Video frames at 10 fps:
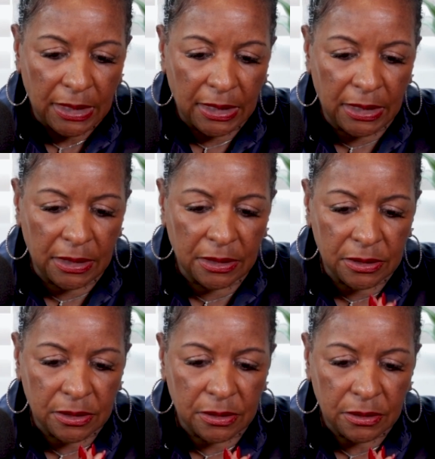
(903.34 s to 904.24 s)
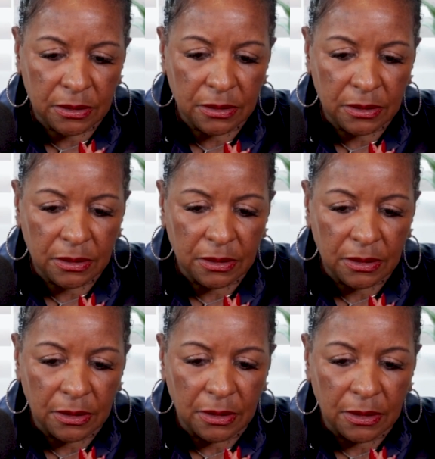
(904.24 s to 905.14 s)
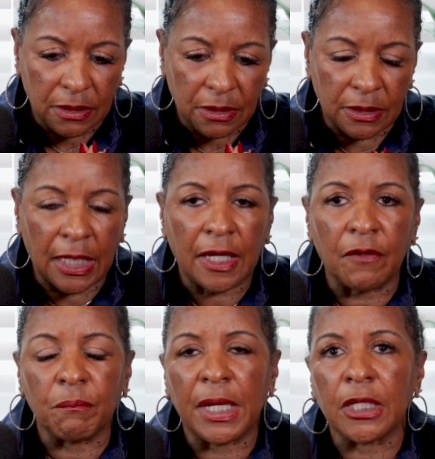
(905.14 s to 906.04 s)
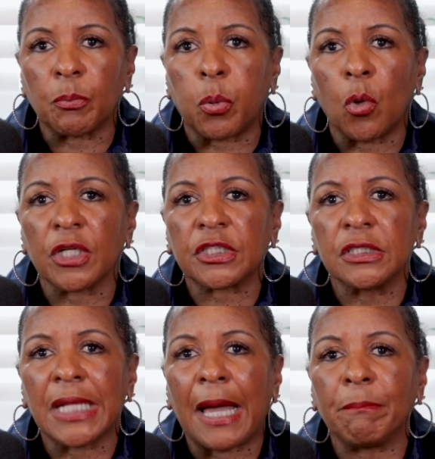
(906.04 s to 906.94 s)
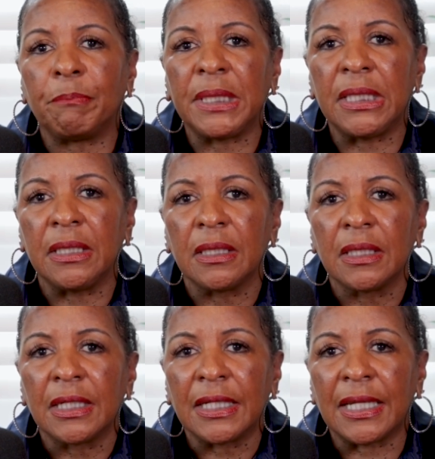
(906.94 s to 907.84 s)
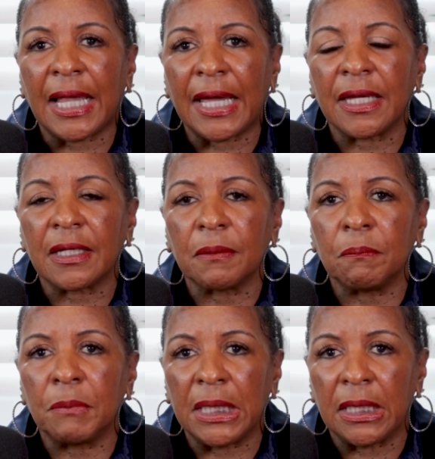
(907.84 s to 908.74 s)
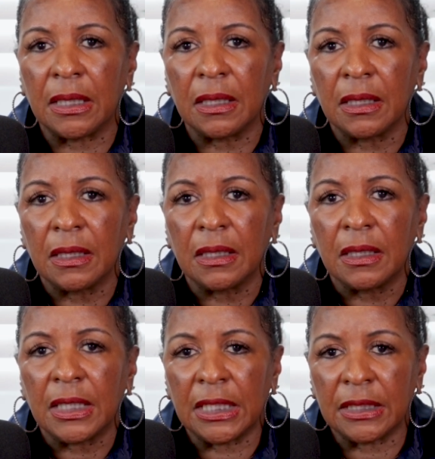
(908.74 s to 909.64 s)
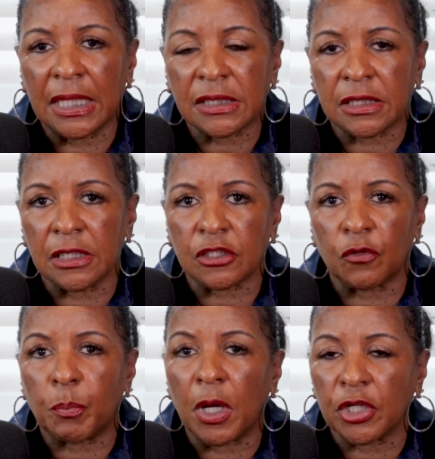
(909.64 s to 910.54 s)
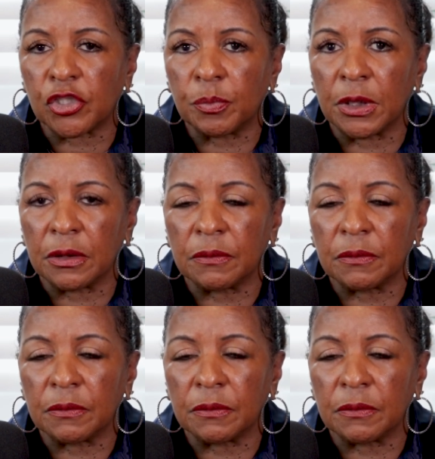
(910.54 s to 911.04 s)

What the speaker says: is they have made a point to not be like me in that sense of punishment.